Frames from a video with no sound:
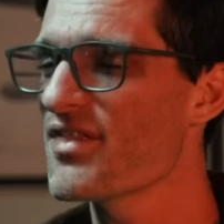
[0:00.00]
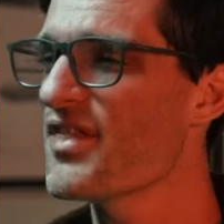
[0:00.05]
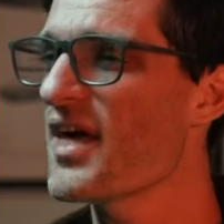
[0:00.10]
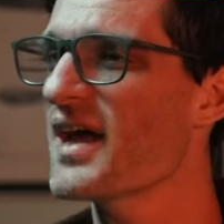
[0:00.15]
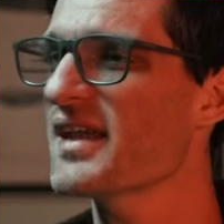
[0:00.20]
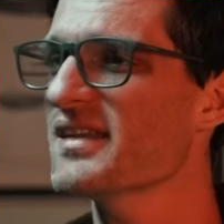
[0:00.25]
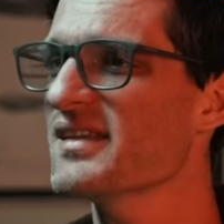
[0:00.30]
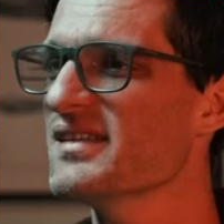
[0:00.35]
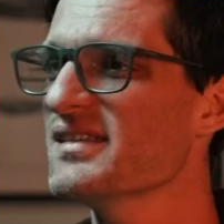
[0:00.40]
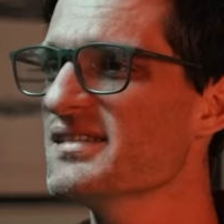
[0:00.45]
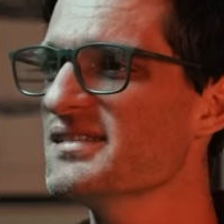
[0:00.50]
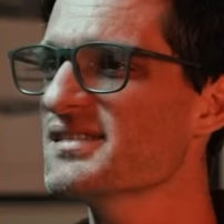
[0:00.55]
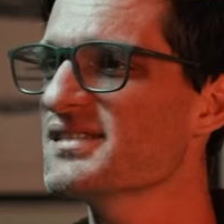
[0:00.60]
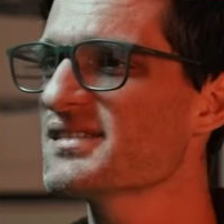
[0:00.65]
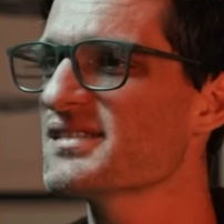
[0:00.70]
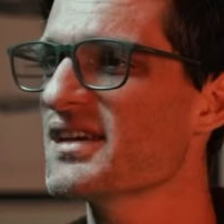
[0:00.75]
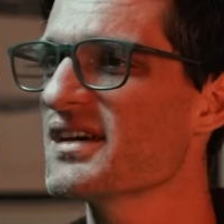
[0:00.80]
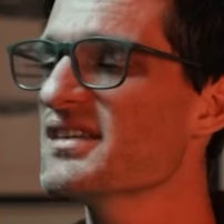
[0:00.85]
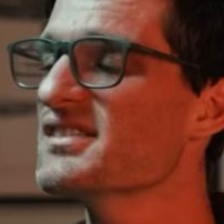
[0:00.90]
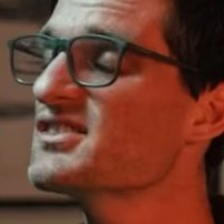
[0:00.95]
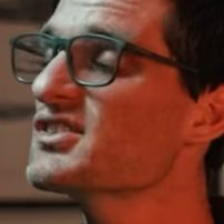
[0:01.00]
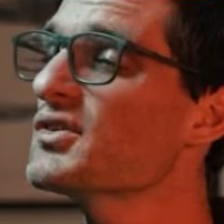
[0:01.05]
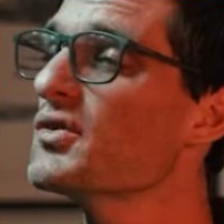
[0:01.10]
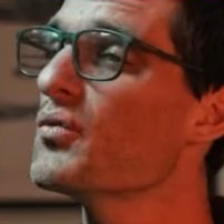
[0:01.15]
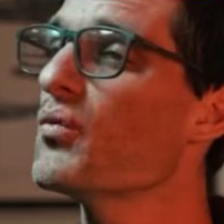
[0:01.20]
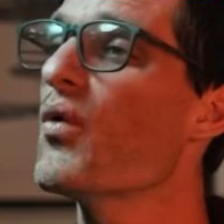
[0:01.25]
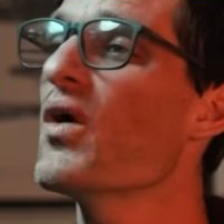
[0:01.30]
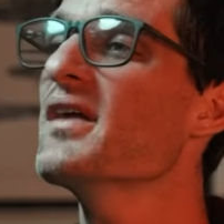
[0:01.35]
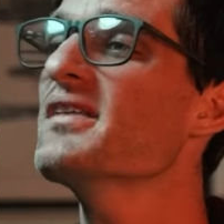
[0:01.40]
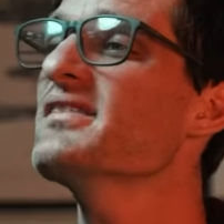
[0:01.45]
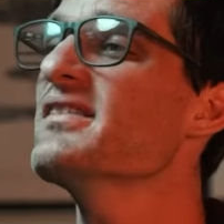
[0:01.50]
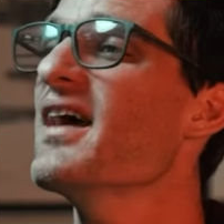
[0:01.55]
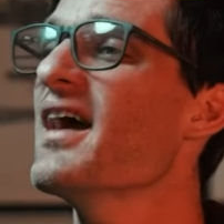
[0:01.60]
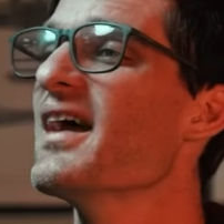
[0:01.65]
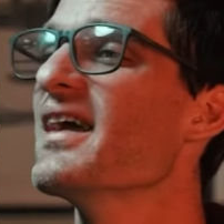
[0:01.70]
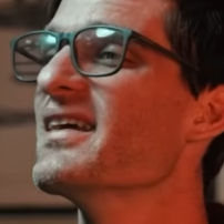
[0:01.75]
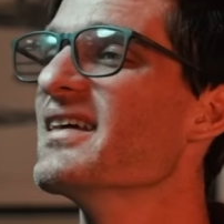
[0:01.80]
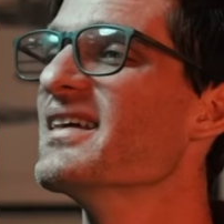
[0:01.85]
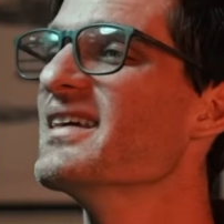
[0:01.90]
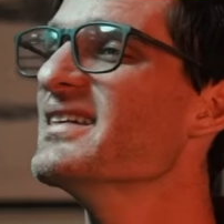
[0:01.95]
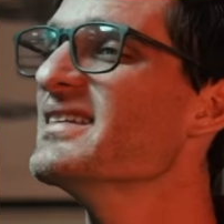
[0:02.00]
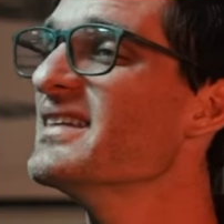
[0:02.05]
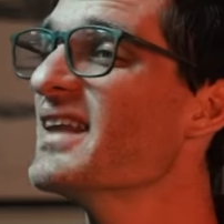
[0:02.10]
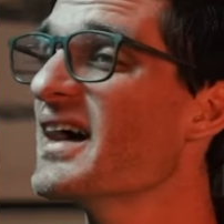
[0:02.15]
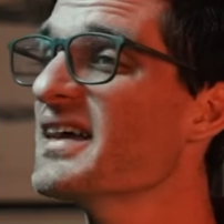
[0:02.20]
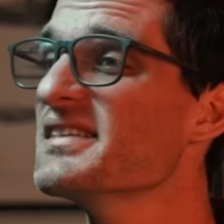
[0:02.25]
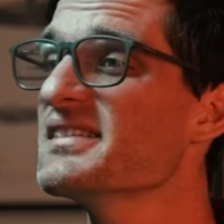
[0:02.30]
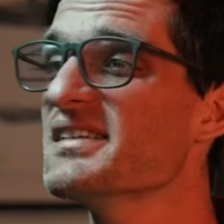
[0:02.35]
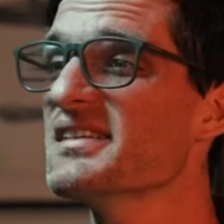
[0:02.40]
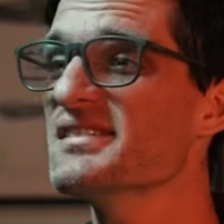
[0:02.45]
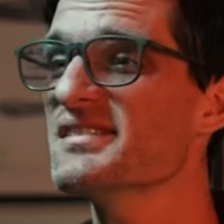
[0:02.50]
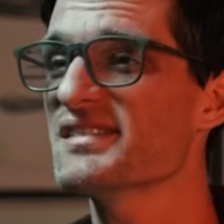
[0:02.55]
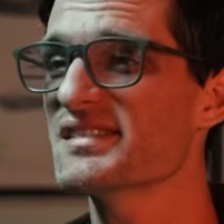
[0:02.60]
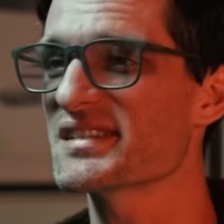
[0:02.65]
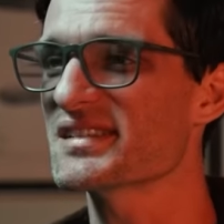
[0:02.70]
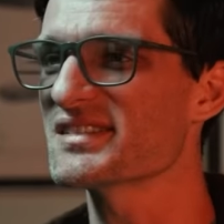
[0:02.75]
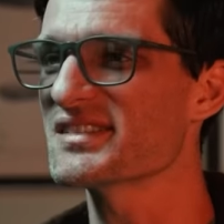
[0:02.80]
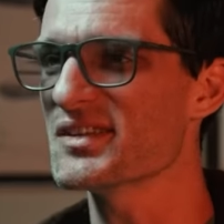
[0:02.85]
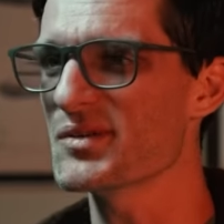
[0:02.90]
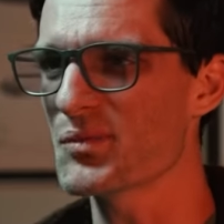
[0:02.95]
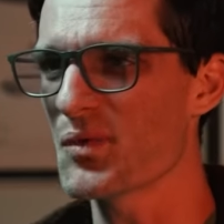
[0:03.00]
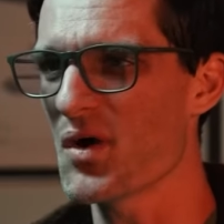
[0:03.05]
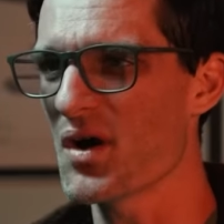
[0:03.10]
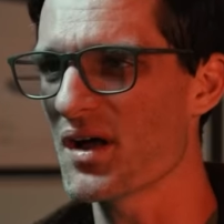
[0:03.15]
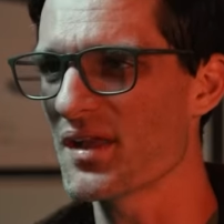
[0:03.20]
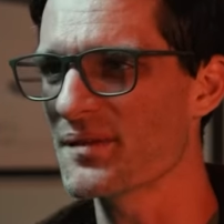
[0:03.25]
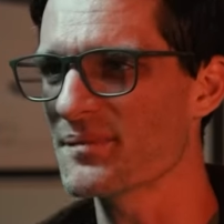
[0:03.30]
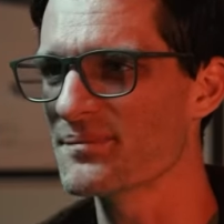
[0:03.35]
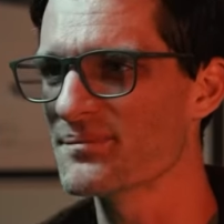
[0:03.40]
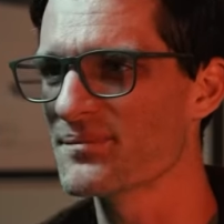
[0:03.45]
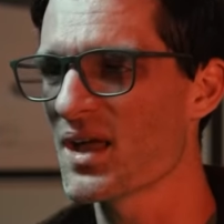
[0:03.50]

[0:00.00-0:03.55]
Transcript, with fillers: That is, until one day in 1961,